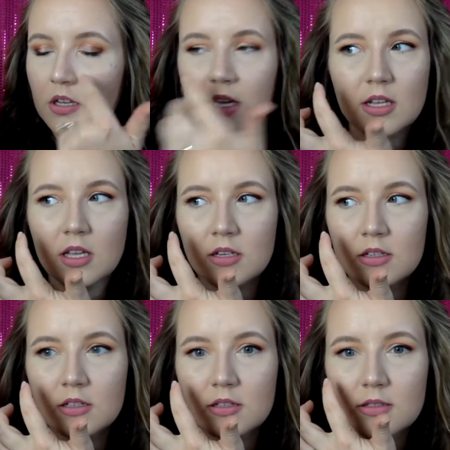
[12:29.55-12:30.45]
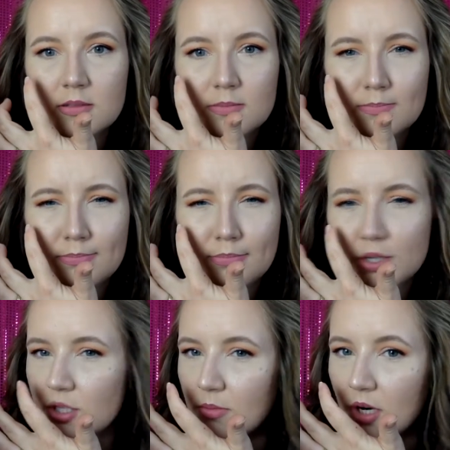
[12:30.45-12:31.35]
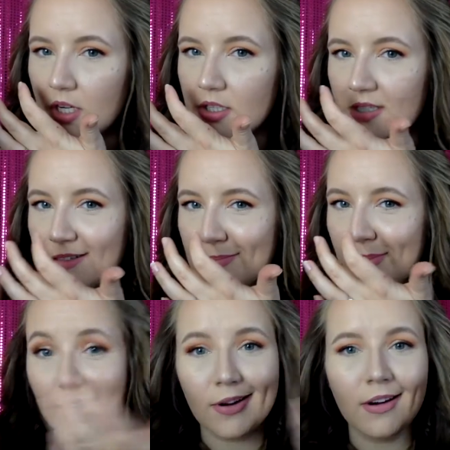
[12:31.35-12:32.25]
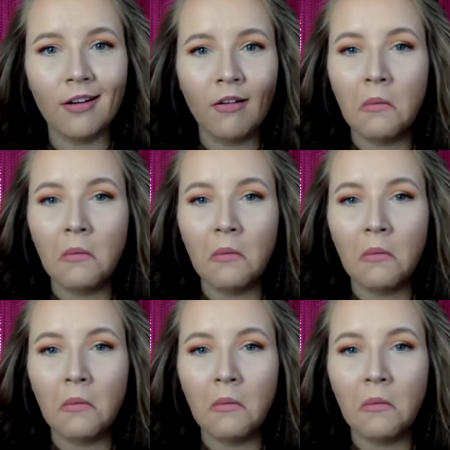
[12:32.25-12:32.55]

and then sponge on brush is better.